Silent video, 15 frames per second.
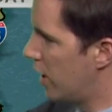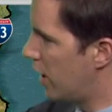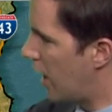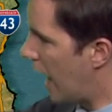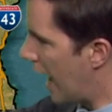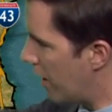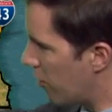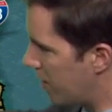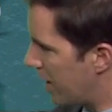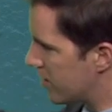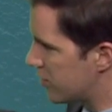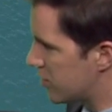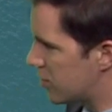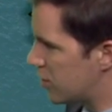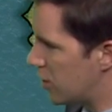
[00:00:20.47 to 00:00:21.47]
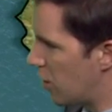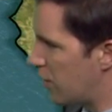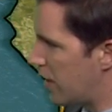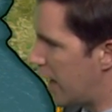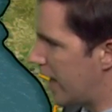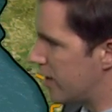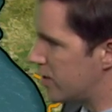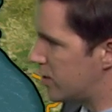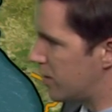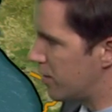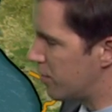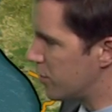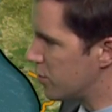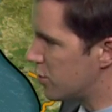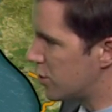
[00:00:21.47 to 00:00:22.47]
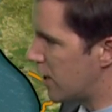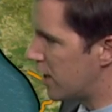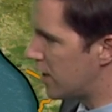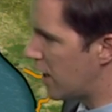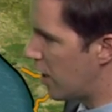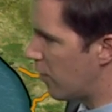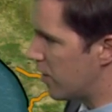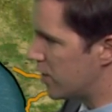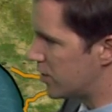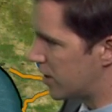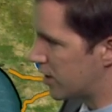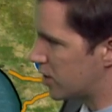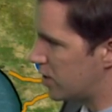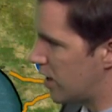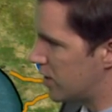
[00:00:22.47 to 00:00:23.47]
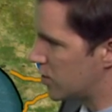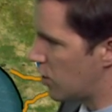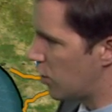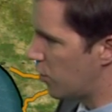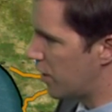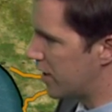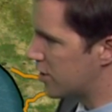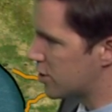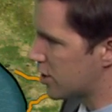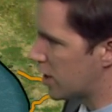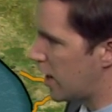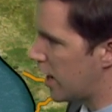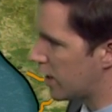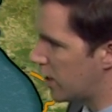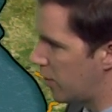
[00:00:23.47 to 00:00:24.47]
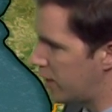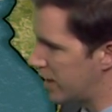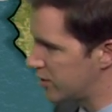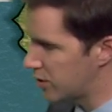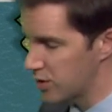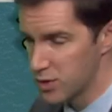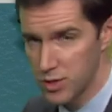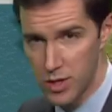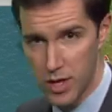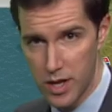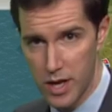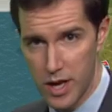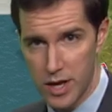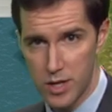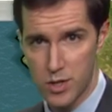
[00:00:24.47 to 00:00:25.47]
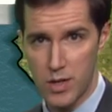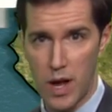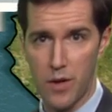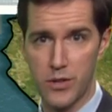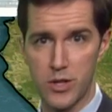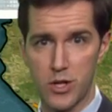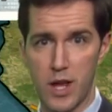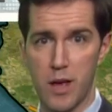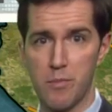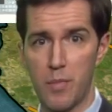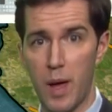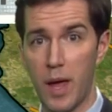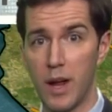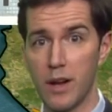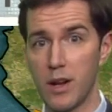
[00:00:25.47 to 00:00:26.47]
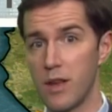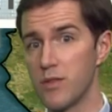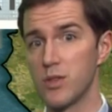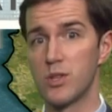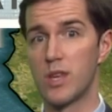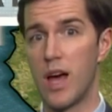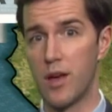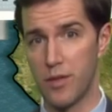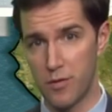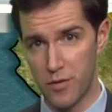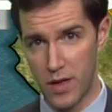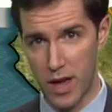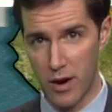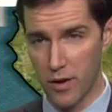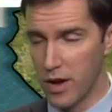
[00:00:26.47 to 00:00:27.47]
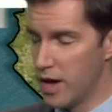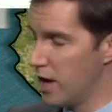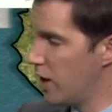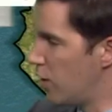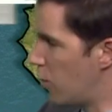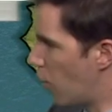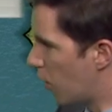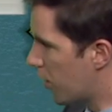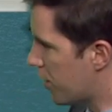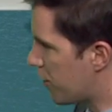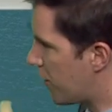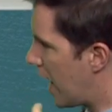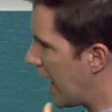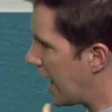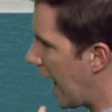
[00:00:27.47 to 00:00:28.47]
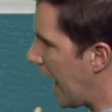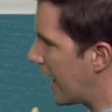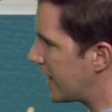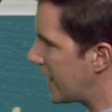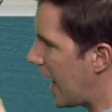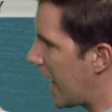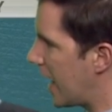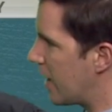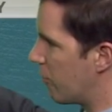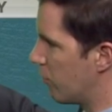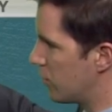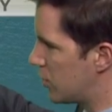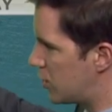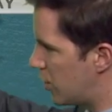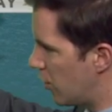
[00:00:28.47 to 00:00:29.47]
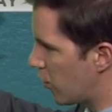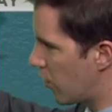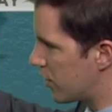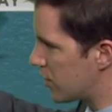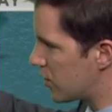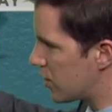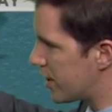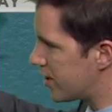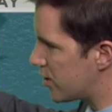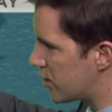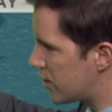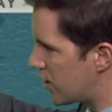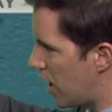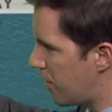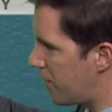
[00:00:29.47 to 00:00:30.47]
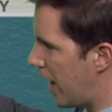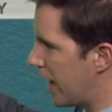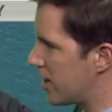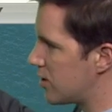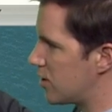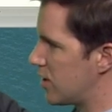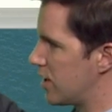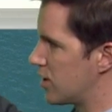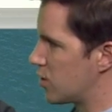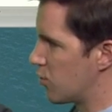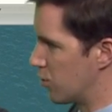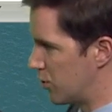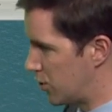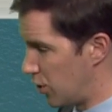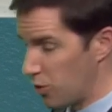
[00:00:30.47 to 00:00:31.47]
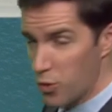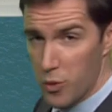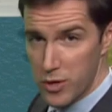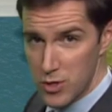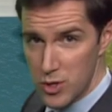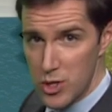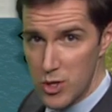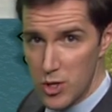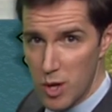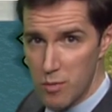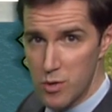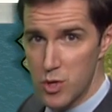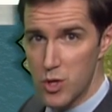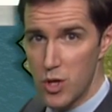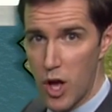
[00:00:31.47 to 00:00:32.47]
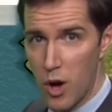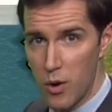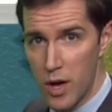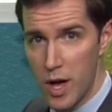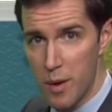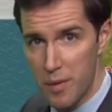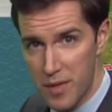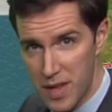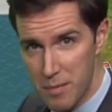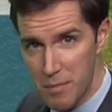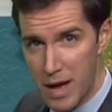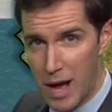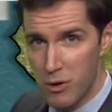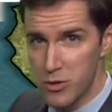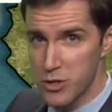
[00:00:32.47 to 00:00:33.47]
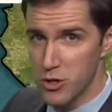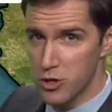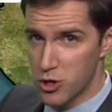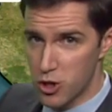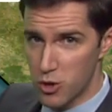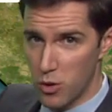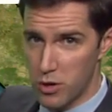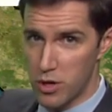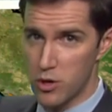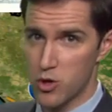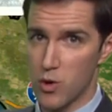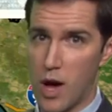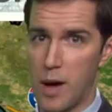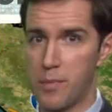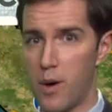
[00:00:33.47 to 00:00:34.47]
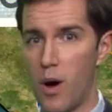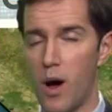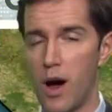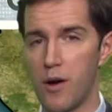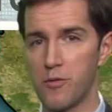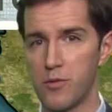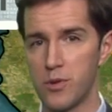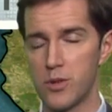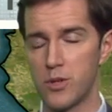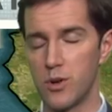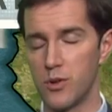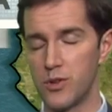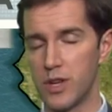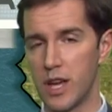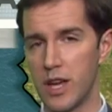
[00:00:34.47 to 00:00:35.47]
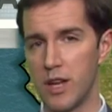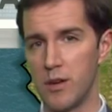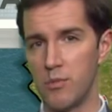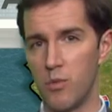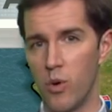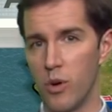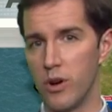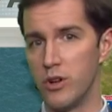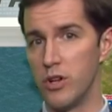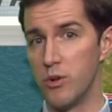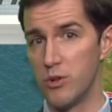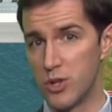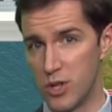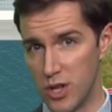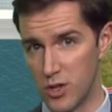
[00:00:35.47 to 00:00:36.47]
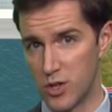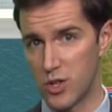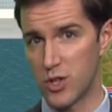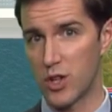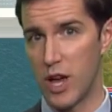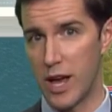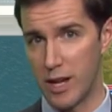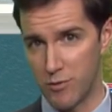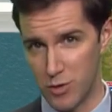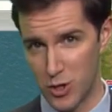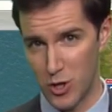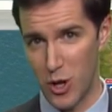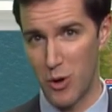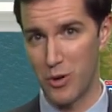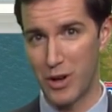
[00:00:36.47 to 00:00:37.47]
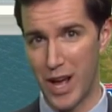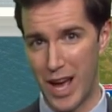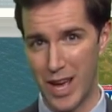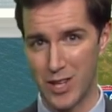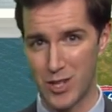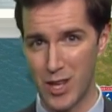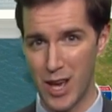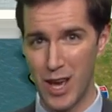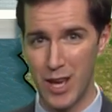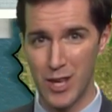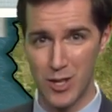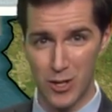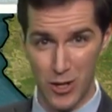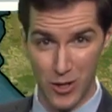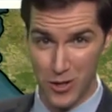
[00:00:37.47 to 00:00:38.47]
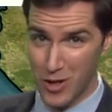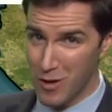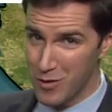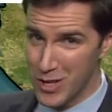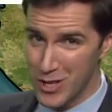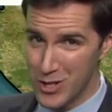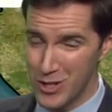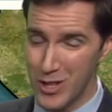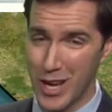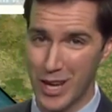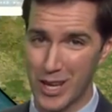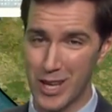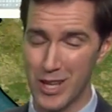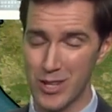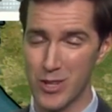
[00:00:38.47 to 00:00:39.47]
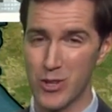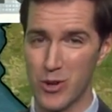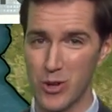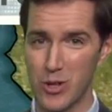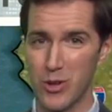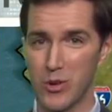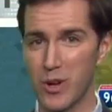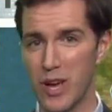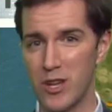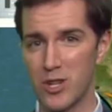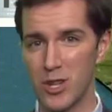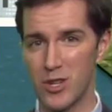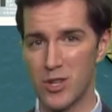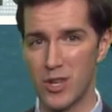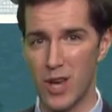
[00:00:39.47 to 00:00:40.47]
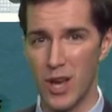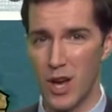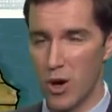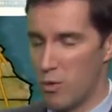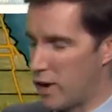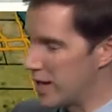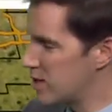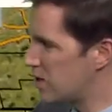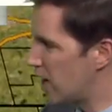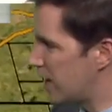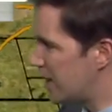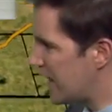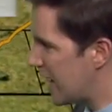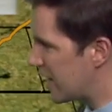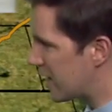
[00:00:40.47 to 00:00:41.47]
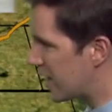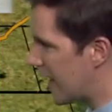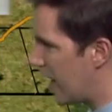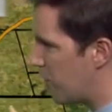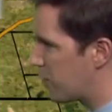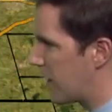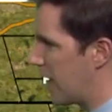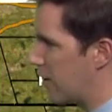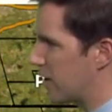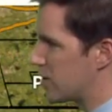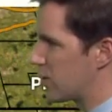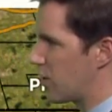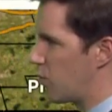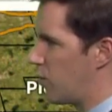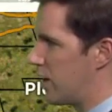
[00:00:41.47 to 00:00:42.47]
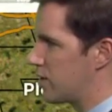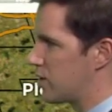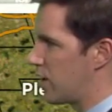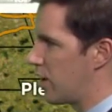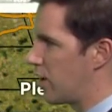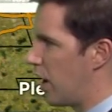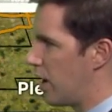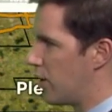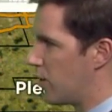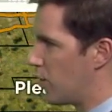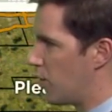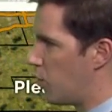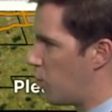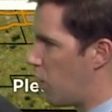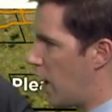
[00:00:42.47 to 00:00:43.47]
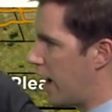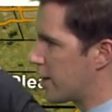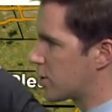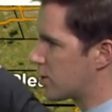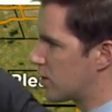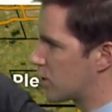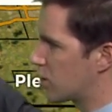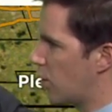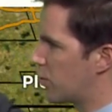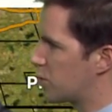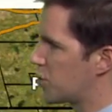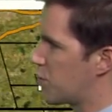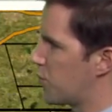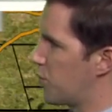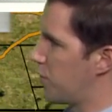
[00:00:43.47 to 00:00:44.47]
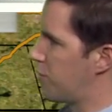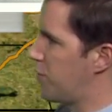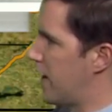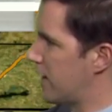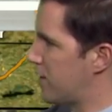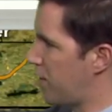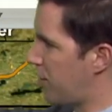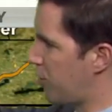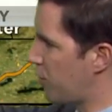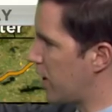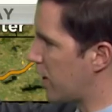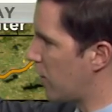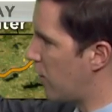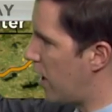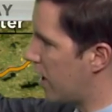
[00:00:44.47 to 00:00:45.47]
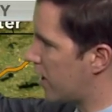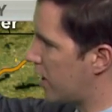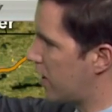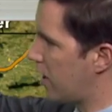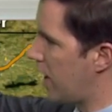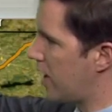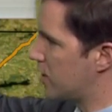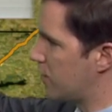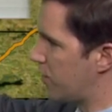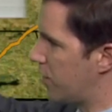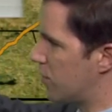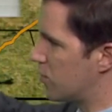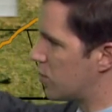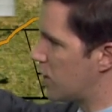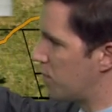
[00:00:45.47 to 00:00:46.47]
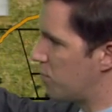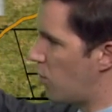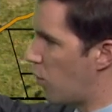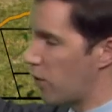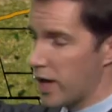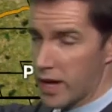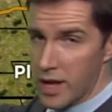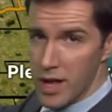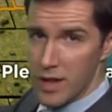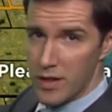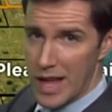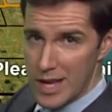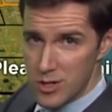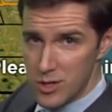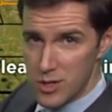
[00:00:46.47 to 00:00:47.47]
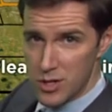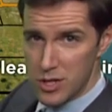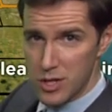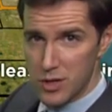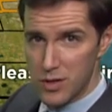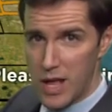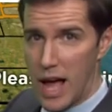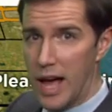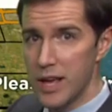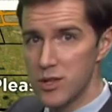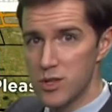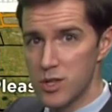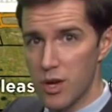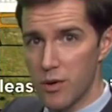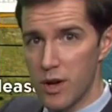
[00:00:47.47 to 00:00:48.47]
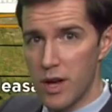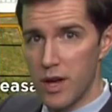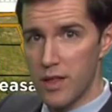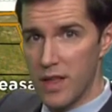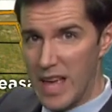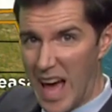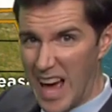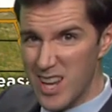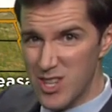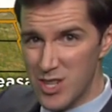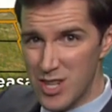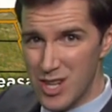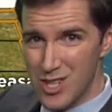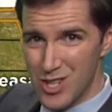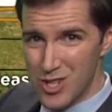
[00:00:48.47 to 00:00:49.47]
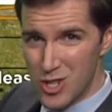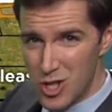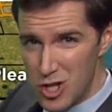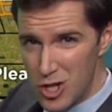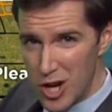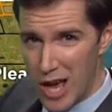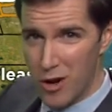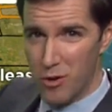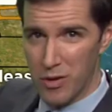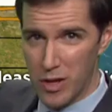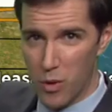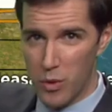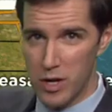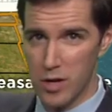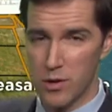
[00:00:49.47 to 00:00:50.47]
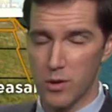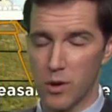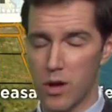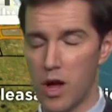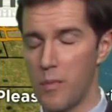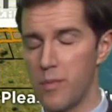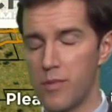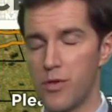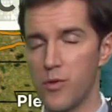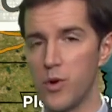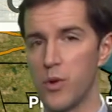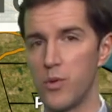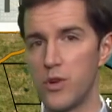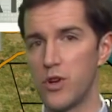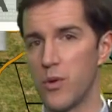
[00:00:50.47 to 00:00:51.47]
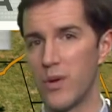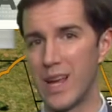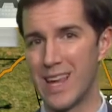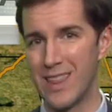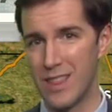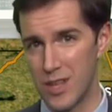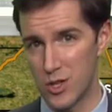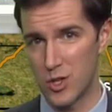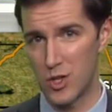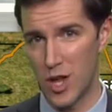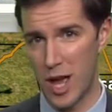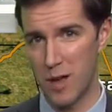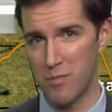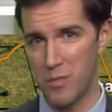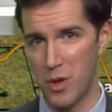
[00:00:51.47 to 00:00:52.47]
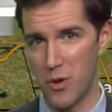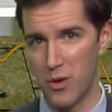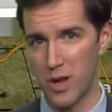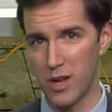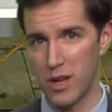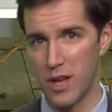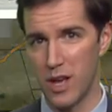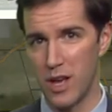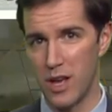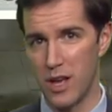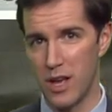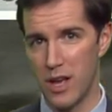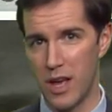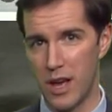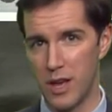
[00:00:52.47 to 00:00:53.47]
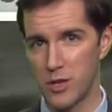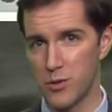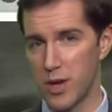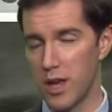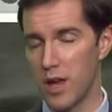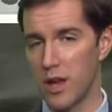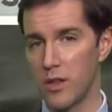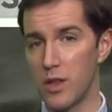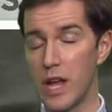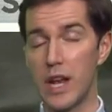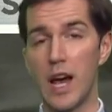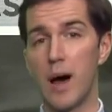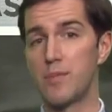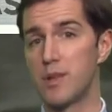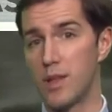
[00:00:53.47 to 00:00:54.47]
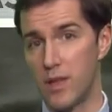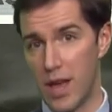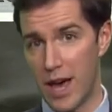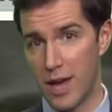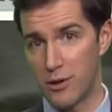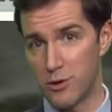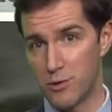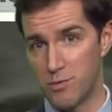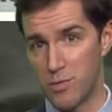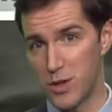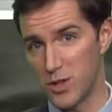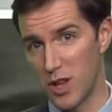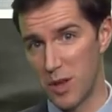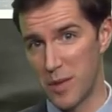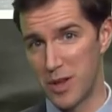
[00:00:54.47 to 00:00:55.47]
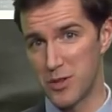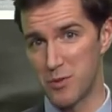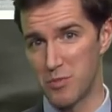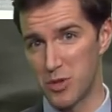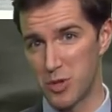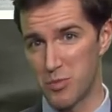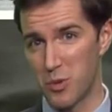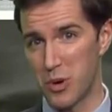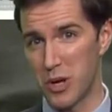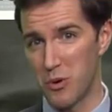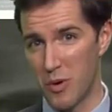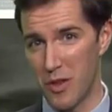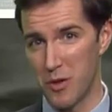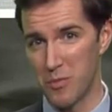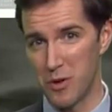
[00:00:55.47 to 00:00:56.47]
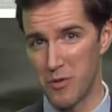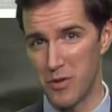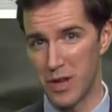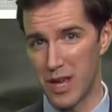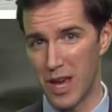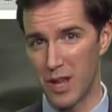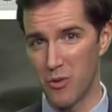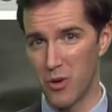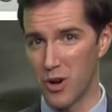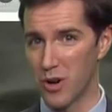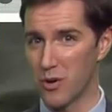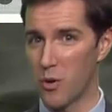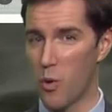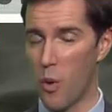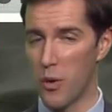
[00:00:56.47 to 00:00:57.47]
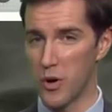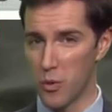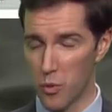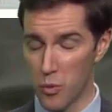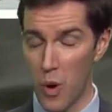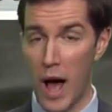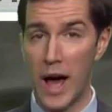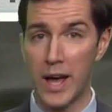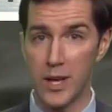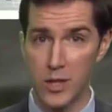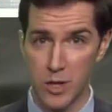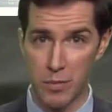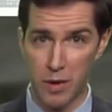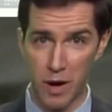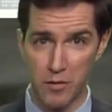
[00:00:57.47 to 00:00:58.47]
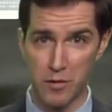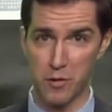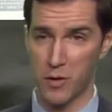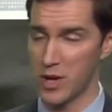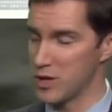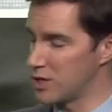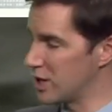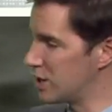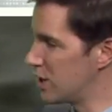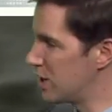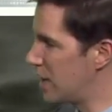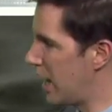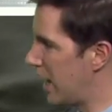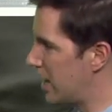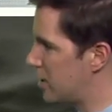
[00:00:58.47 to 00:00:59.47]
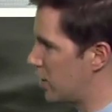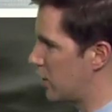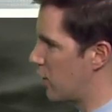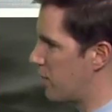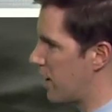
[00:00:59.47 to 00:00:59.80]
Higher amounts of snow and ice in the blue shaded areas that extends all the way to Chicago. And as you can see, south of Champaign and even south of there. North of I-88, we're still going to see some iciness. We're still going to see some snow, but the amounts should drop off, resulting in more nuisance kind of snow and ice. Still definitely slick in certain locations. Whiteside, Lee, and DeKalb counties are the ones that are under the watch. This goes into effect at 3 o'clock as of Thursday morning, lasts until 9, so the iciness is generally going to come through during this time period. As we lead up to that, it's all about some spring weather moving in. We're going to rise above freezing tonight under a